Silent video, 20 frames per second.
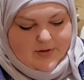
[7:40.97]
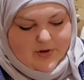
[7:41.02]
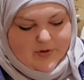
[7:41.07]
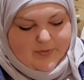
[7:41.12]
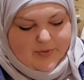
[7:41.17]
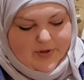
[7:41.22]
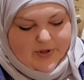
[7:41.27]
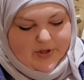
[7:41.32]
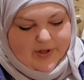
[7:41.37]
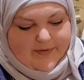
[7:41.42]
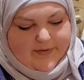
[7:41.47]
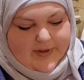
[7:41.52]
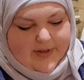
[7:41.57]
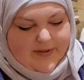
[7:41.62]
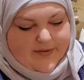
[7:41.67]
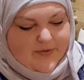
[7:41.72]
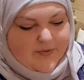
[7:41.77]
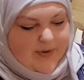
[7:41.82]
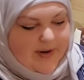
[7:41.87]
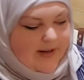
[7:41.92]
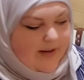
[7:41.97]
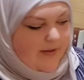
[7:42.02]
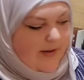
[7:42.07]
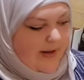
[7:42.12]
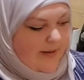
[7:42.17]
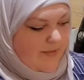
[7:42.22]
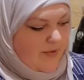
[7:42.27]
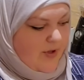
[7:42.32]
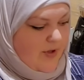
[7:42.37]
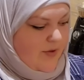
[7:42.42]
no preservatives, red
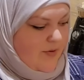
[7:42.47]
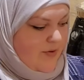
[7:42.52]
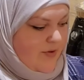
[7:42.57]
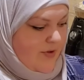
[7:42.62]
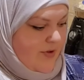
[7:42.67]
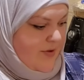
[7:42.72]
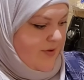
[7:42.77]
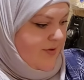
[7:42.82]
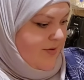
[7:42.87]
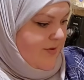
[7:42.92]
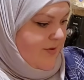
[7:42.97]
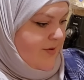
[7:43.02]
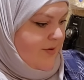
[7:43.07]
grape juice,